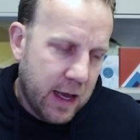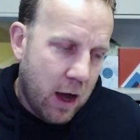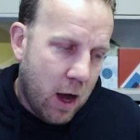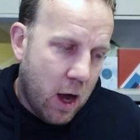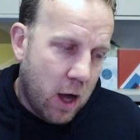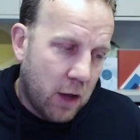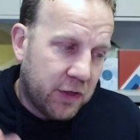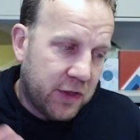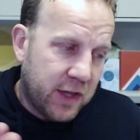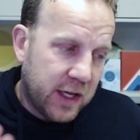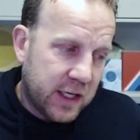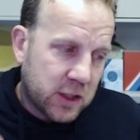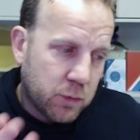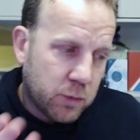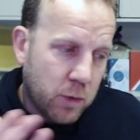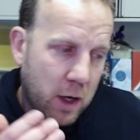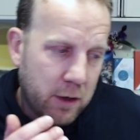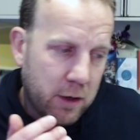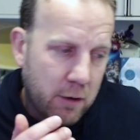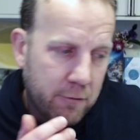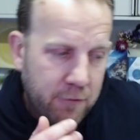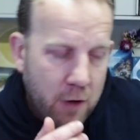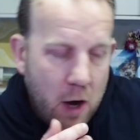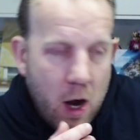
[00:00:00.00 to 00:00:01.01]
On this
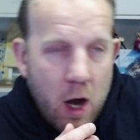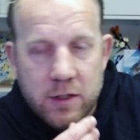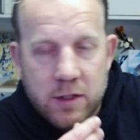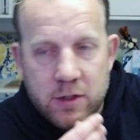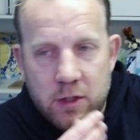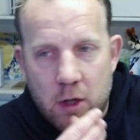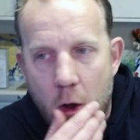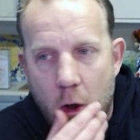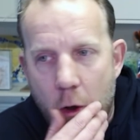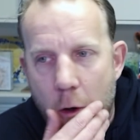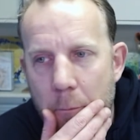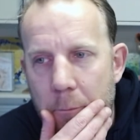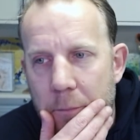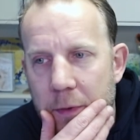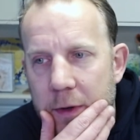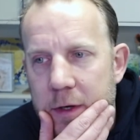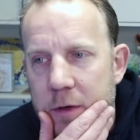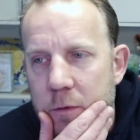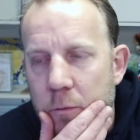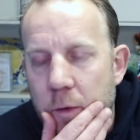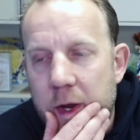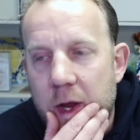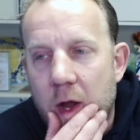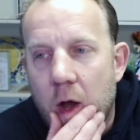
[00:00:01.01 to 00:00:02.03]
one of Hearts
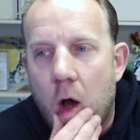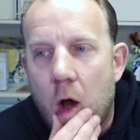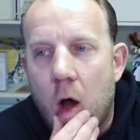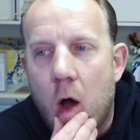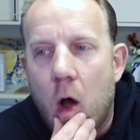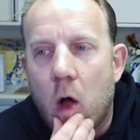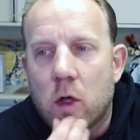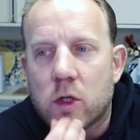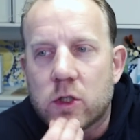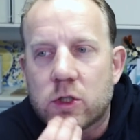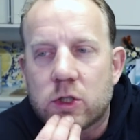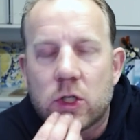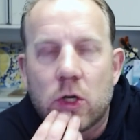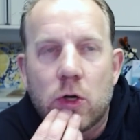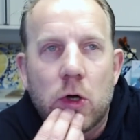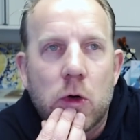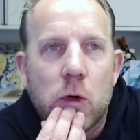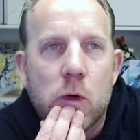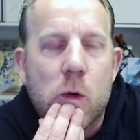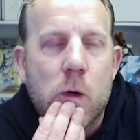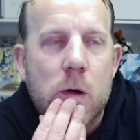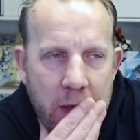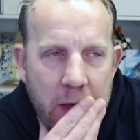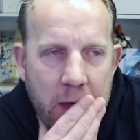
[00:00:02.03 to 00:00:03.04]
Open,
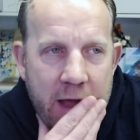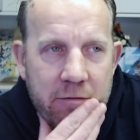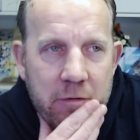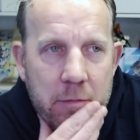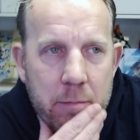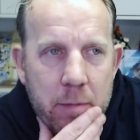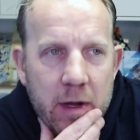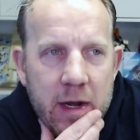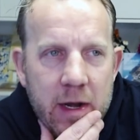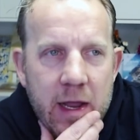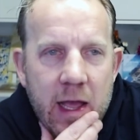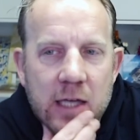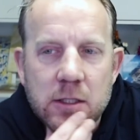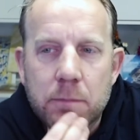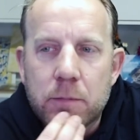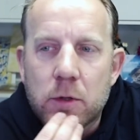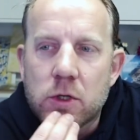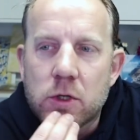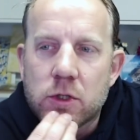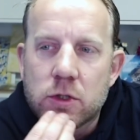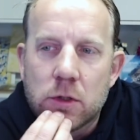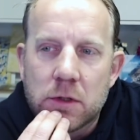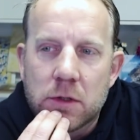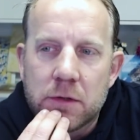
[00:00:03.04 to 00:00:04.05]
everybody has a
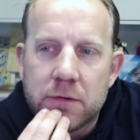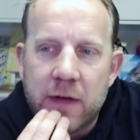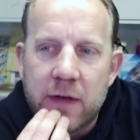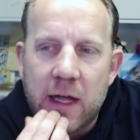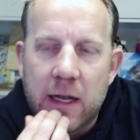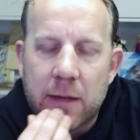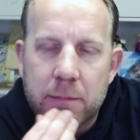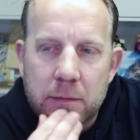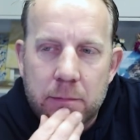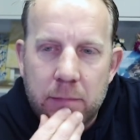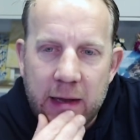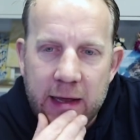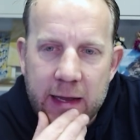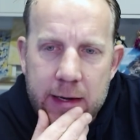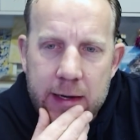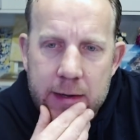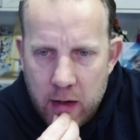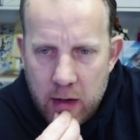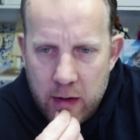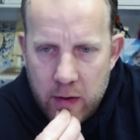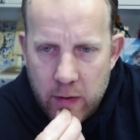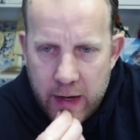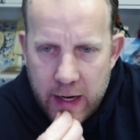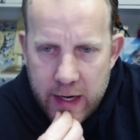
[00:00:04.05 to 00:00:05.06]
personal development plan,
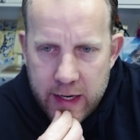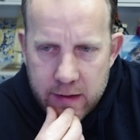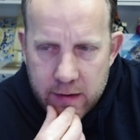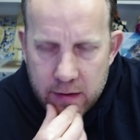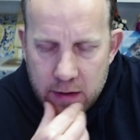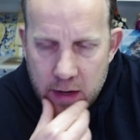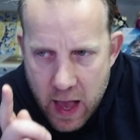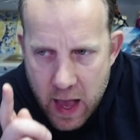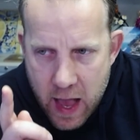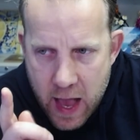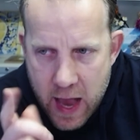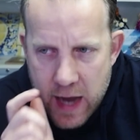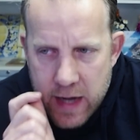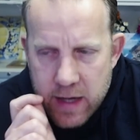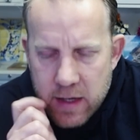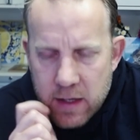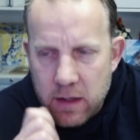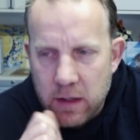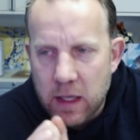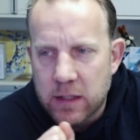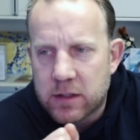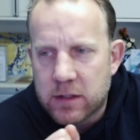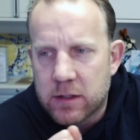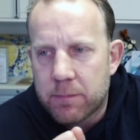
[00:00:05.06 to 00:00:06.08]
right? And
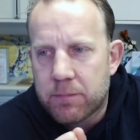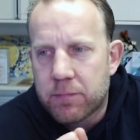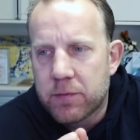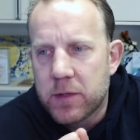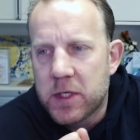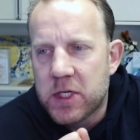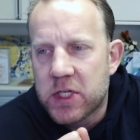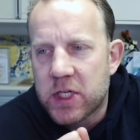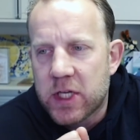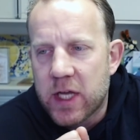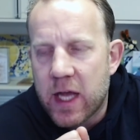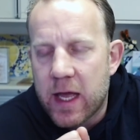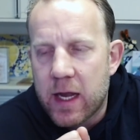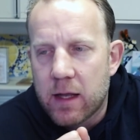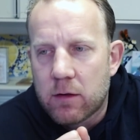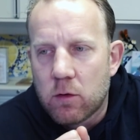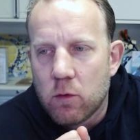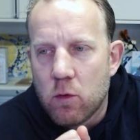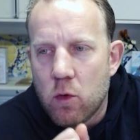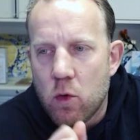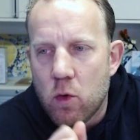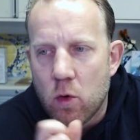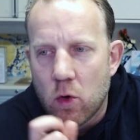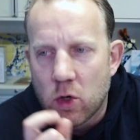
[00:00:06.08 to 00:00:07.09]
it's appreciated
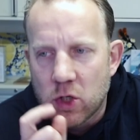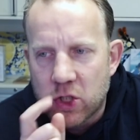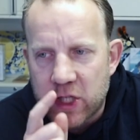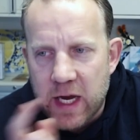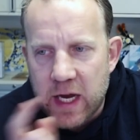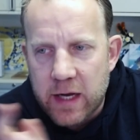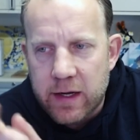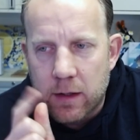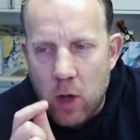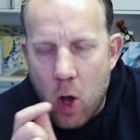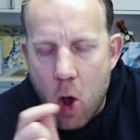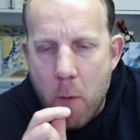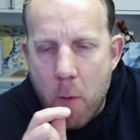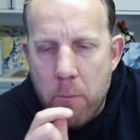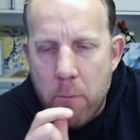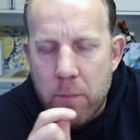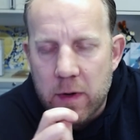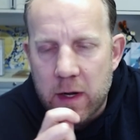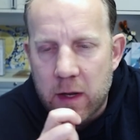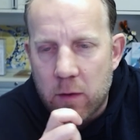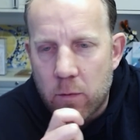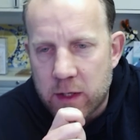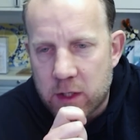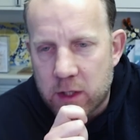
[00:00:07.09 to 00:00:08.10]
to share that
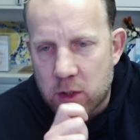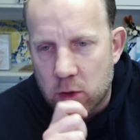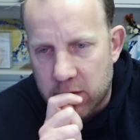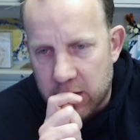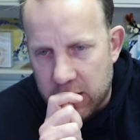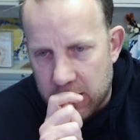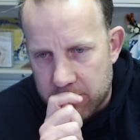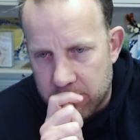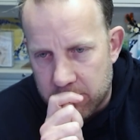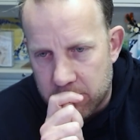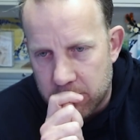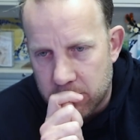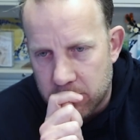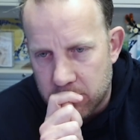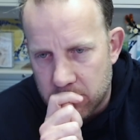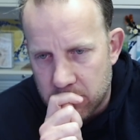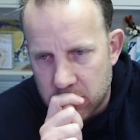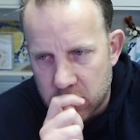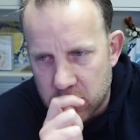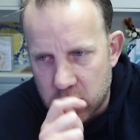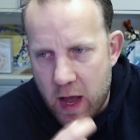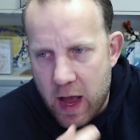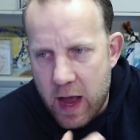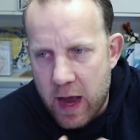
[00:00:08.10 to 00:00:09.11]
openly with your team.
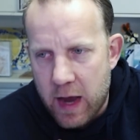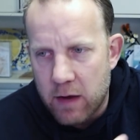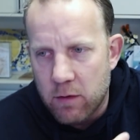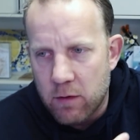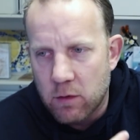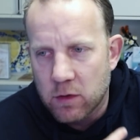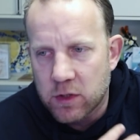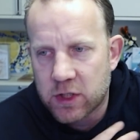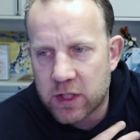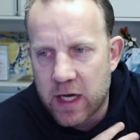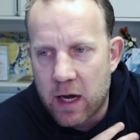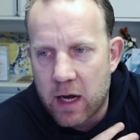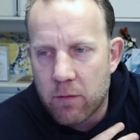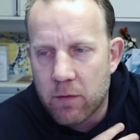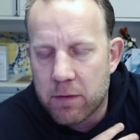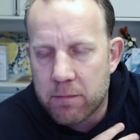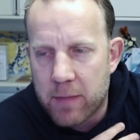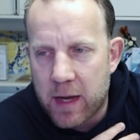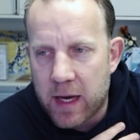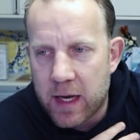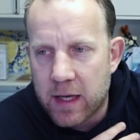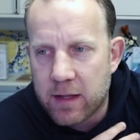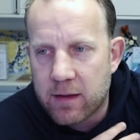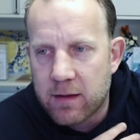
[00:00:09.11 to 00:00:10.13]
So I will share with
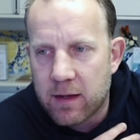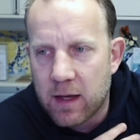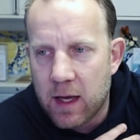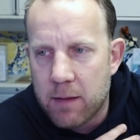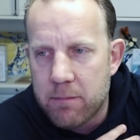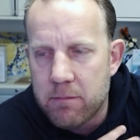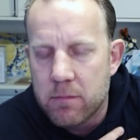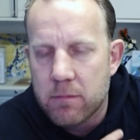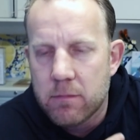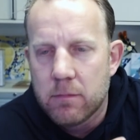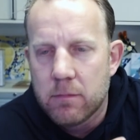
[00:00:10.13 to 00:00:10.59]
my team,